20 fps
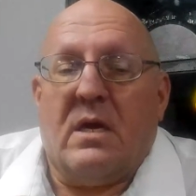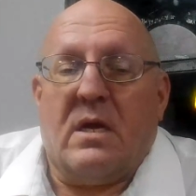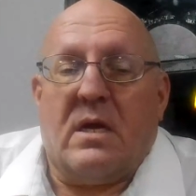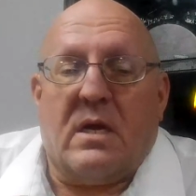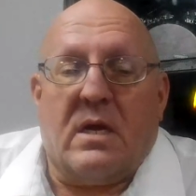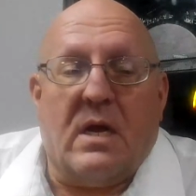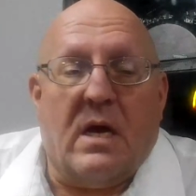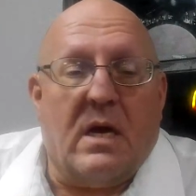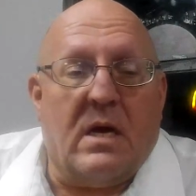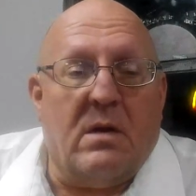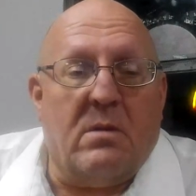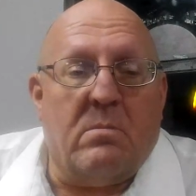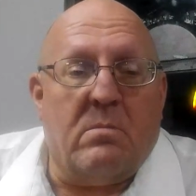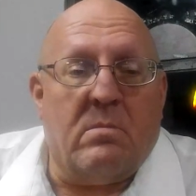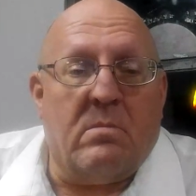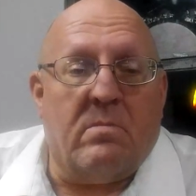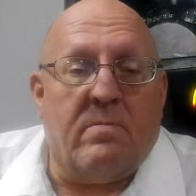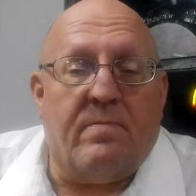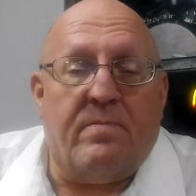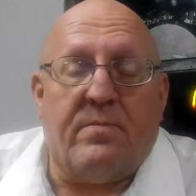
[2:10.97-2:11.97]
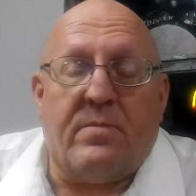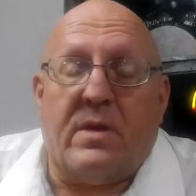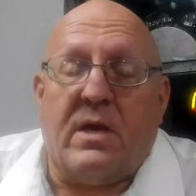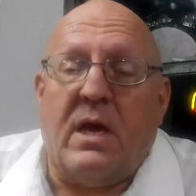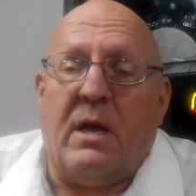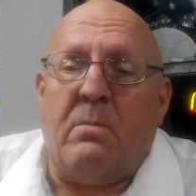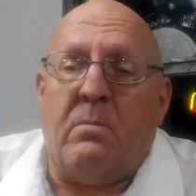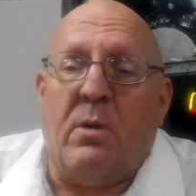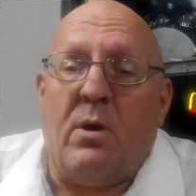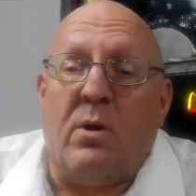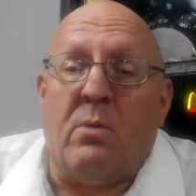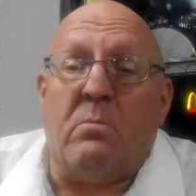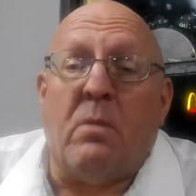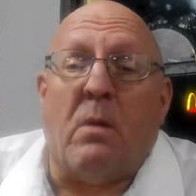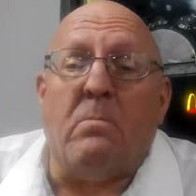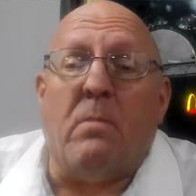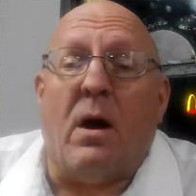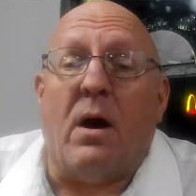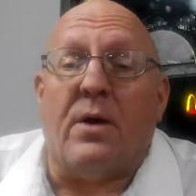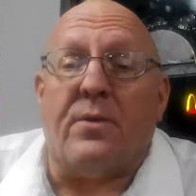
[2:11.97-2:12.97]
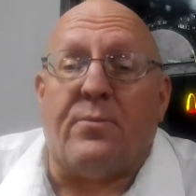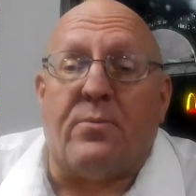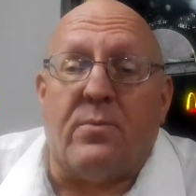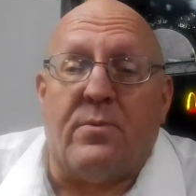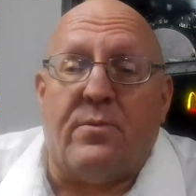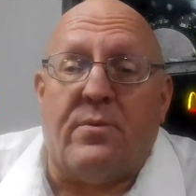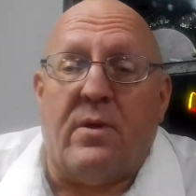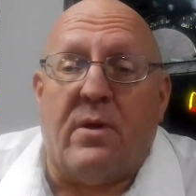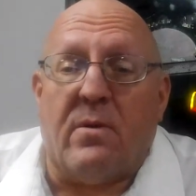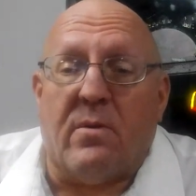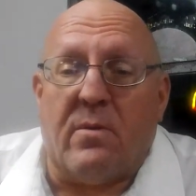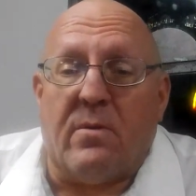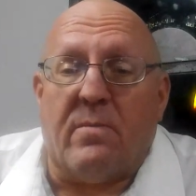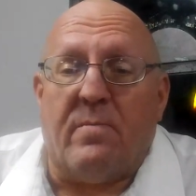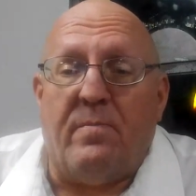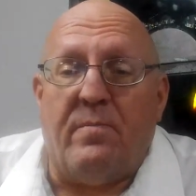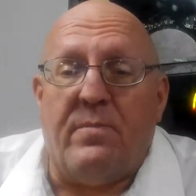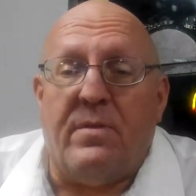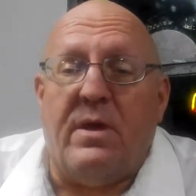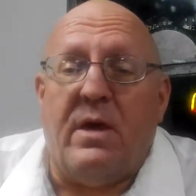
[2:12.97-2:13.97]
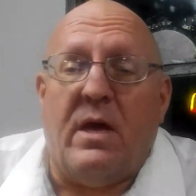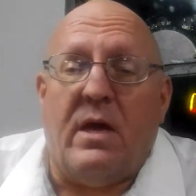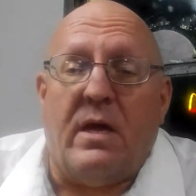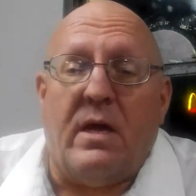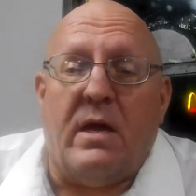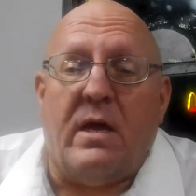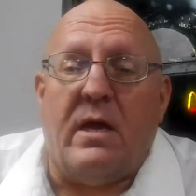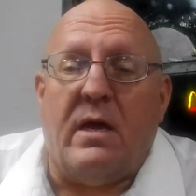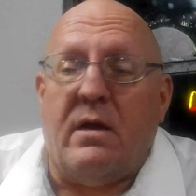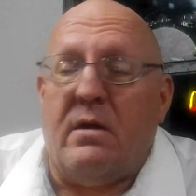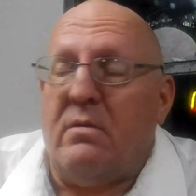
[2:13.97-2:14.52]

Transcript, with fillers: Got up and came here and my boss was here. Yay!